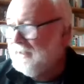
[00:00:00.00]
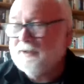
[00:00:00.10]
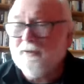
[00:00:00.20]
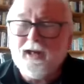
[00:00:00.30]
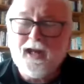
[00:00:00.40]

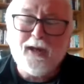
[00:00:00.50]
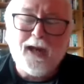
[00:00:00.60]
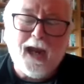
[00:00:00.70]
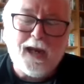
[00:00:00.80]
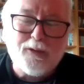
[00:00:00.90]
So he
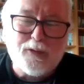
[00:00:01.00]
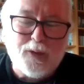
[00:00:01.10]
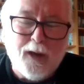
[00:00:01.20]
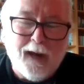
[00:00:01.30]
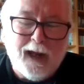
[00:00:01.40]

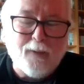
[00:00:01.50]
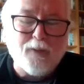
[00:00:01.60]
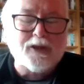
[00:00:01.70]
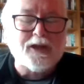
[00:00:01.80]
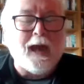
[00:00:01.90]

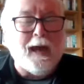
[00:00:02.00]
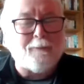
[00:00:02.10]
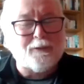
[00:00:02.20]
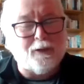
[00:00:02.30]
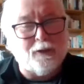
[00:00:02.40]
was
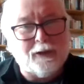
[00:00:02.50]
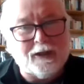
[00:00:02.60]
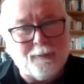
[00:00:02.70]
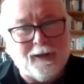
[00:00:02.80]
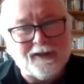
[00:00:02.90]
absolutely
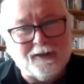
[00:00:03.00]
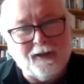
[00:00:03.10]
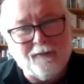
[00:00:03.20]
special,